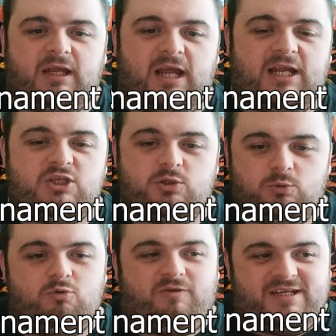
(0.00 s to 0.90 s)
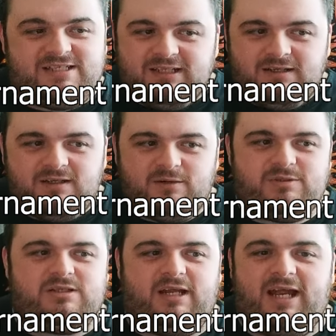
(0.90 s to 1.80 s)
actual wrestling. It
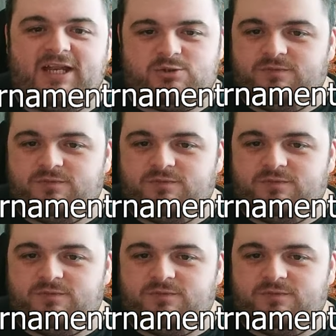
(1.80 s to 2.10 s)
wasn't like actual